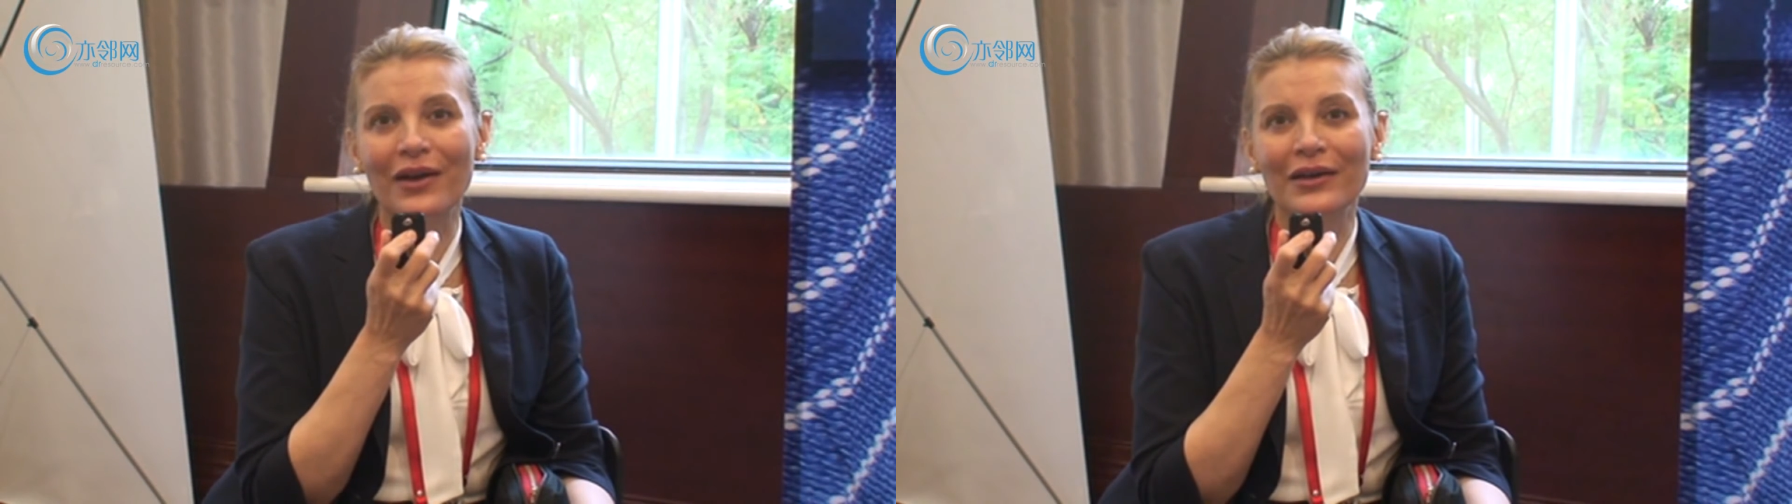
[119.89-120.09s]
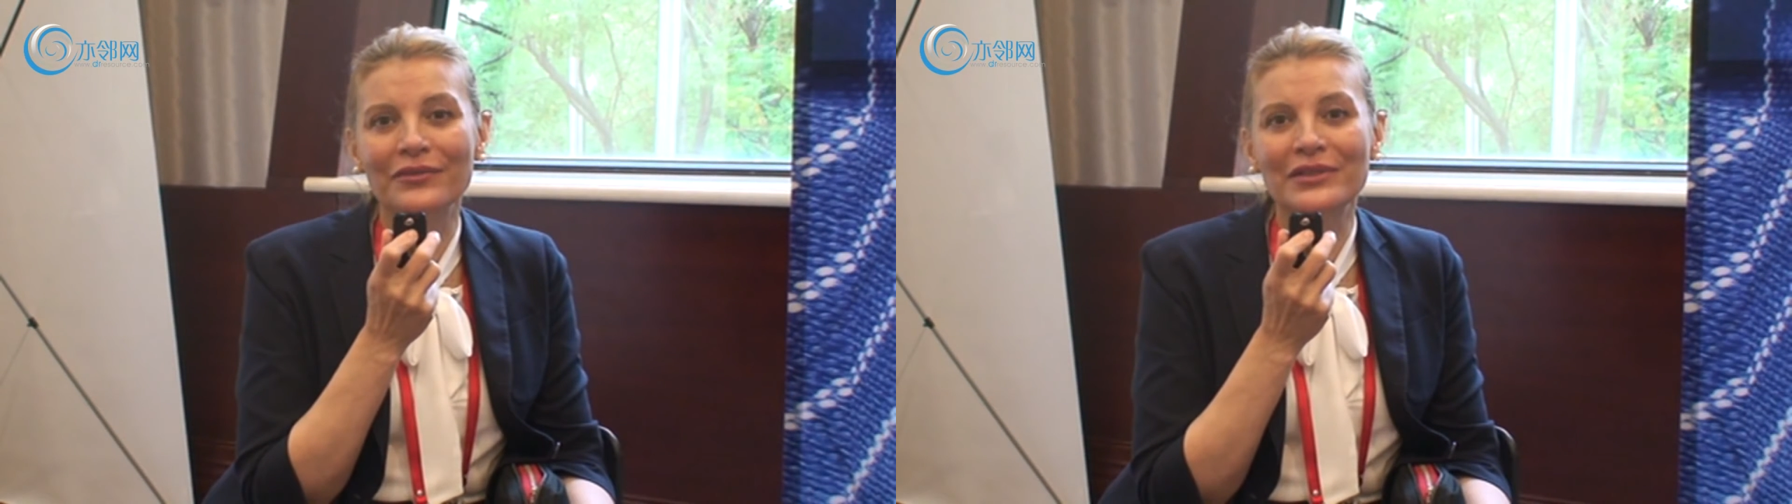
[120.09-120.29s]

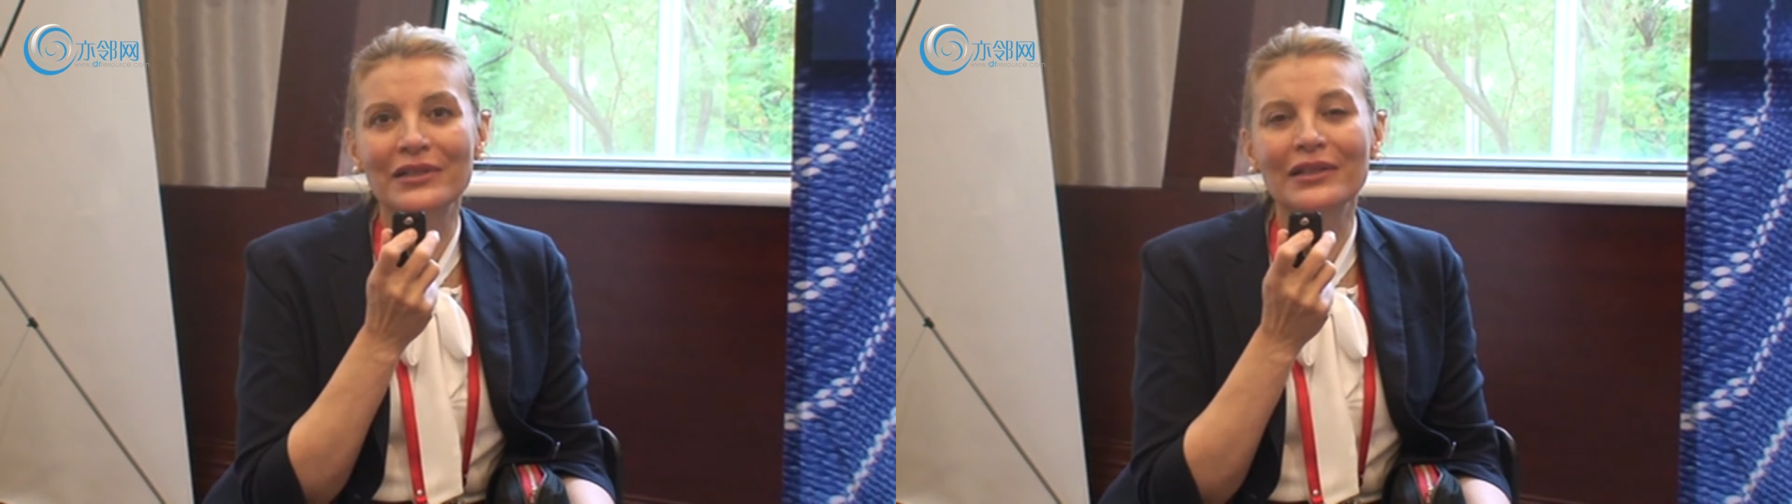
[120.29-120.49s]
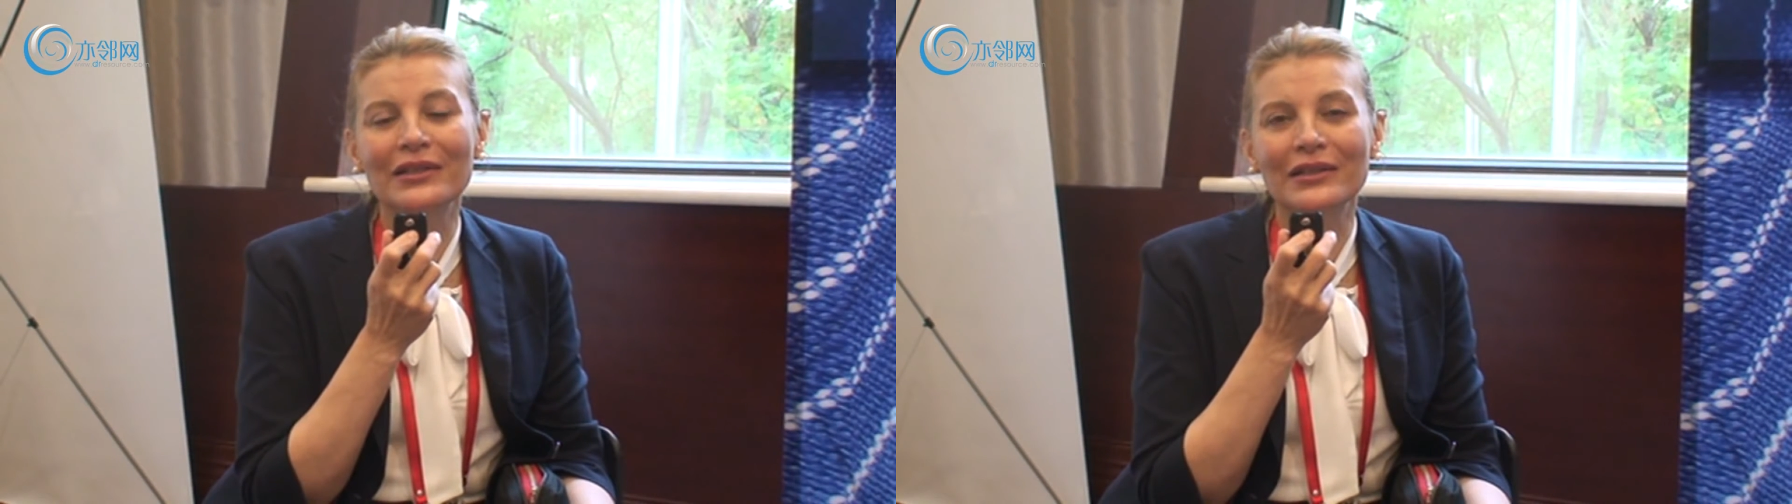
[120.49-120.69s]
I've
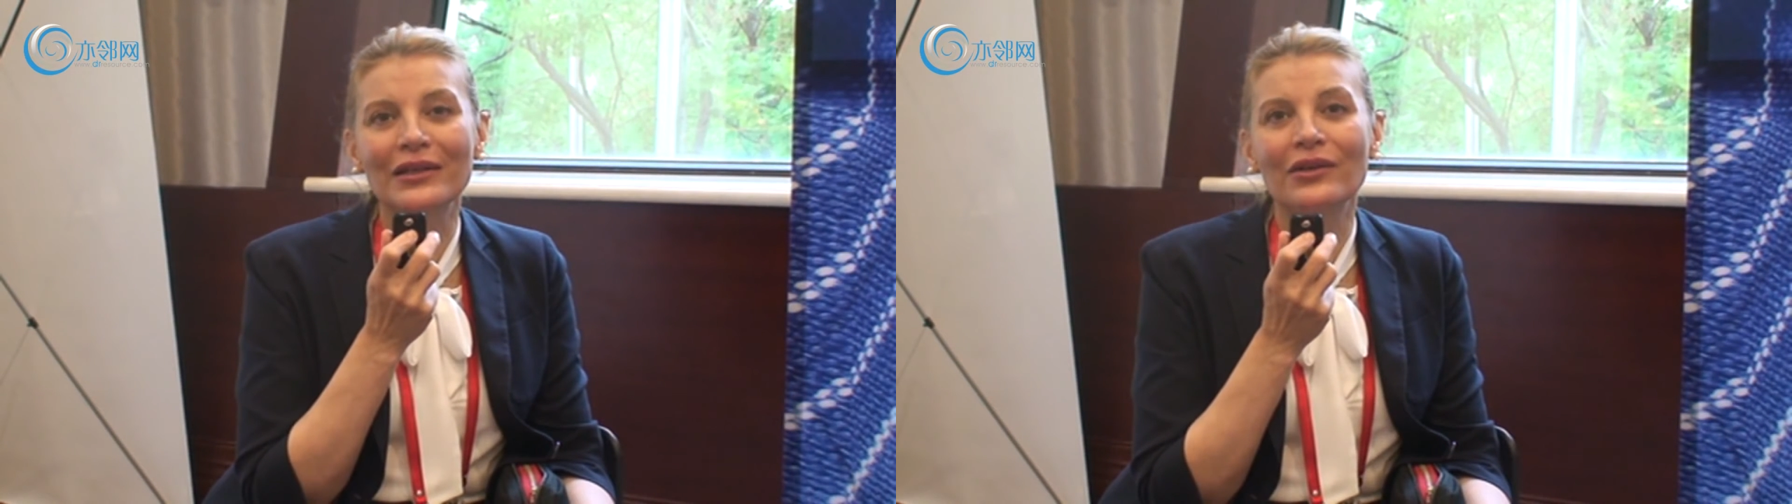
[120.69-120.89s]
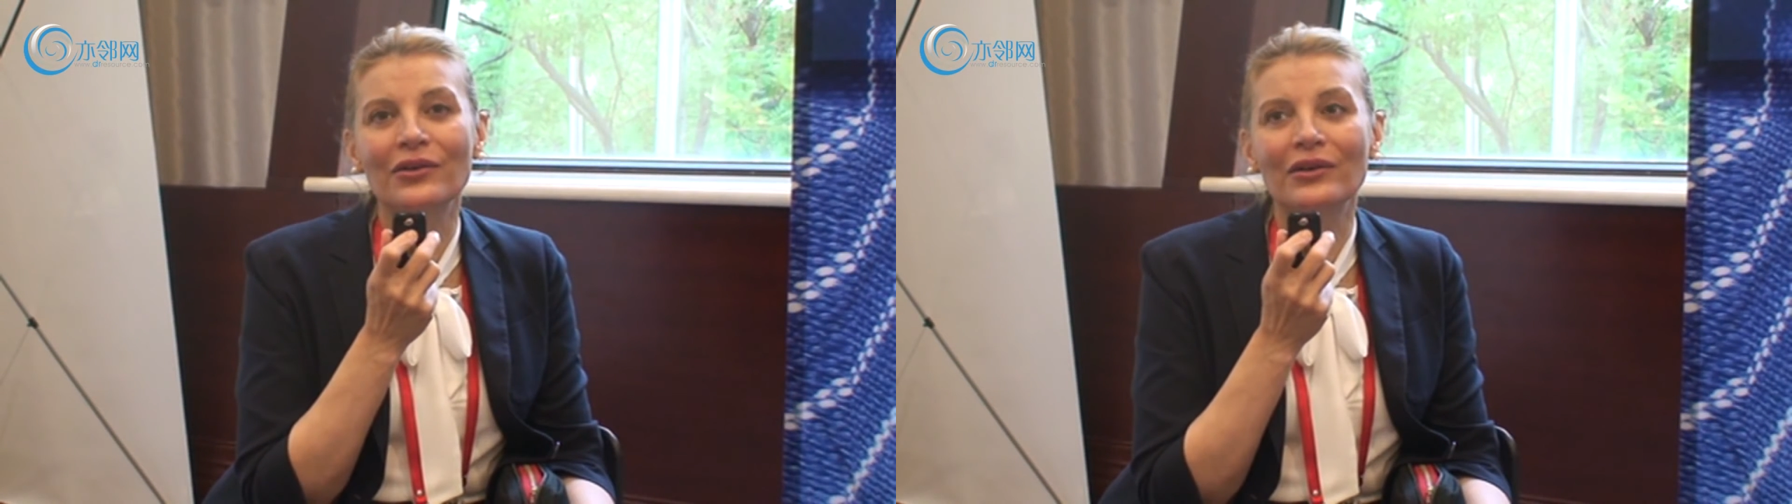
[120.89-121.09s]
seen
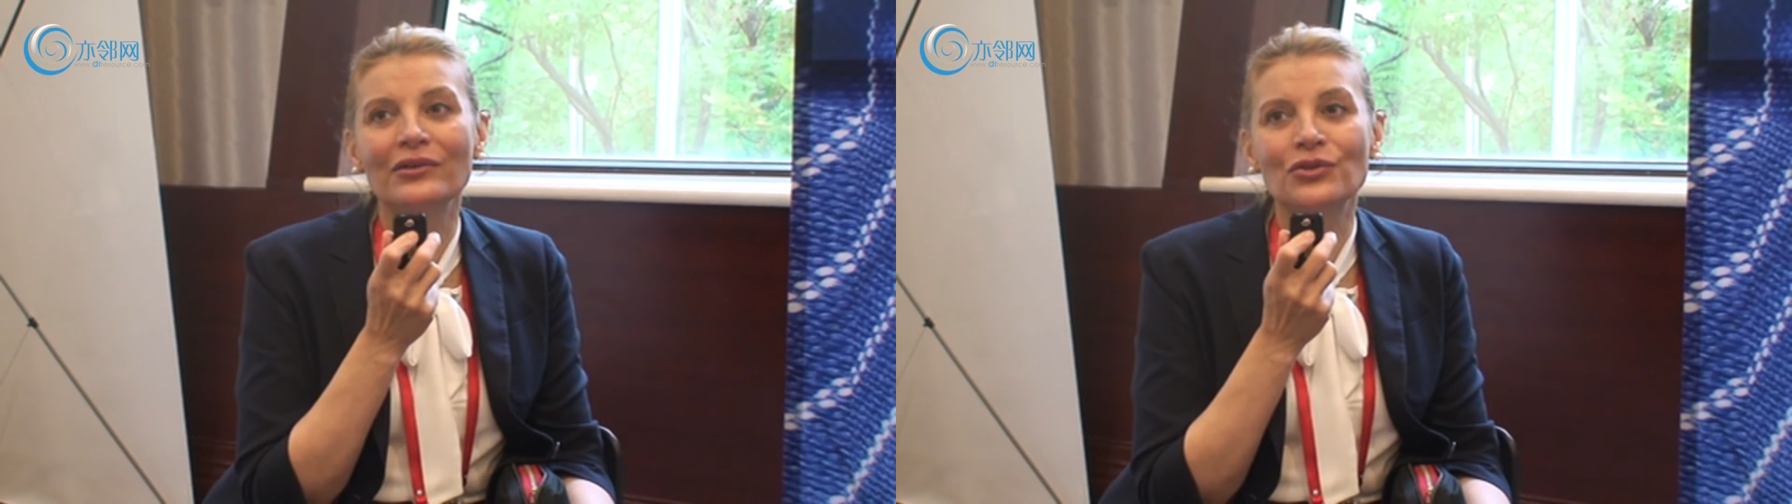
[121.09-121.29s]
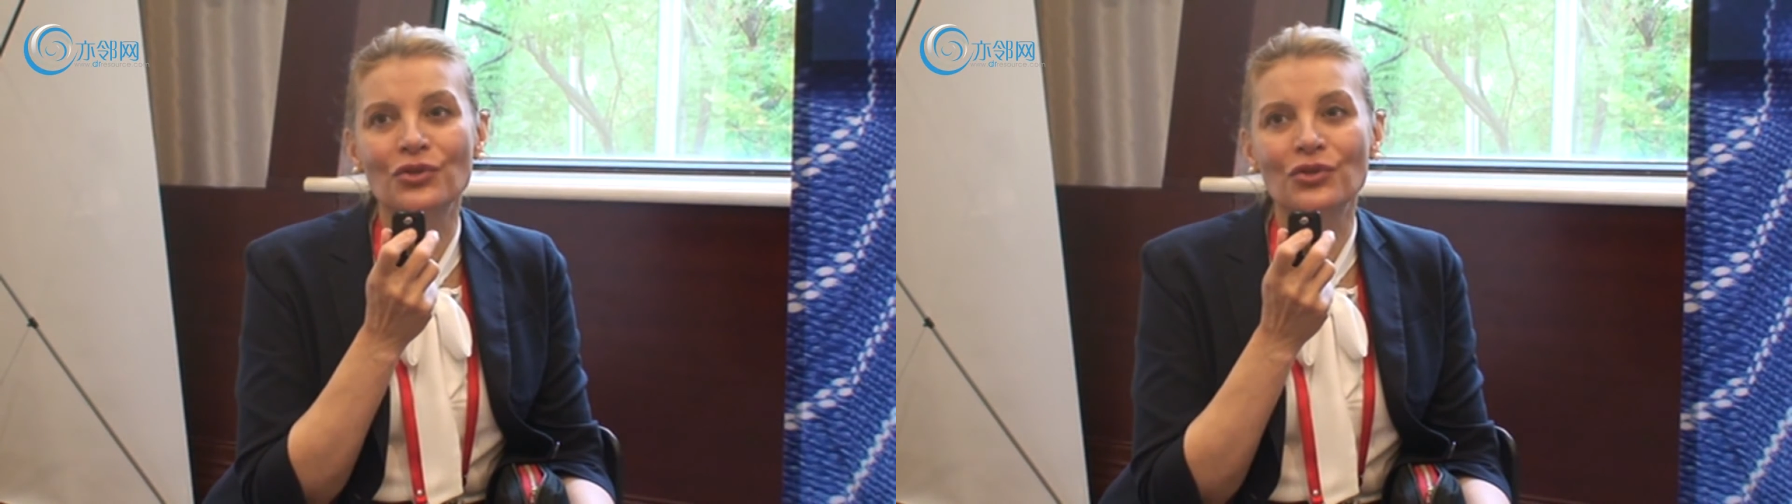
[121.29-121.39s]
the